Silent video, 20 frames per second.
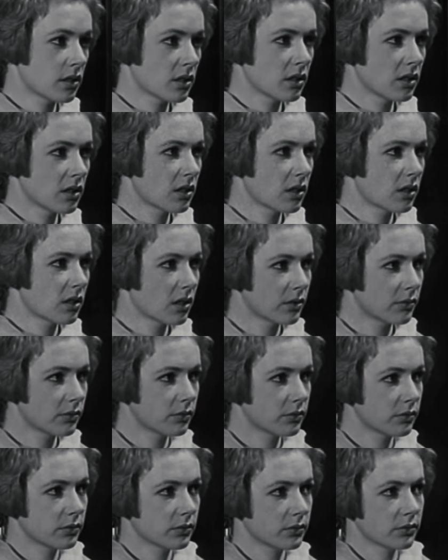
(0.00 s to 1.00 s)
A ghost
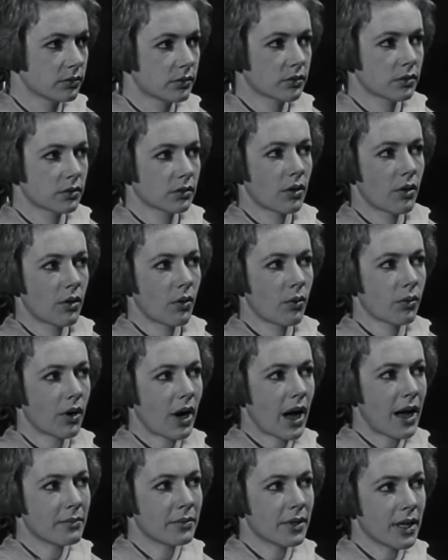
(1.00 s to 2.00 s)
is a deep
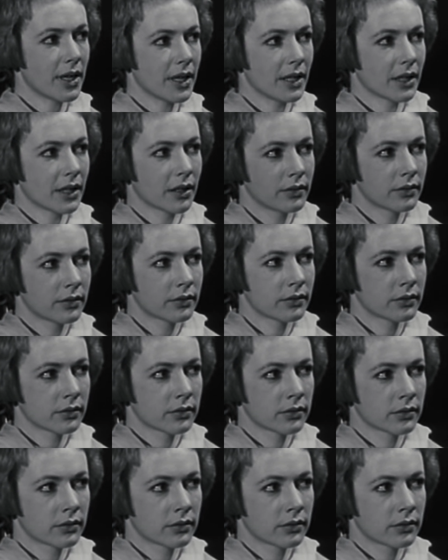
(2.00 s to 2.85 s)
emotional scar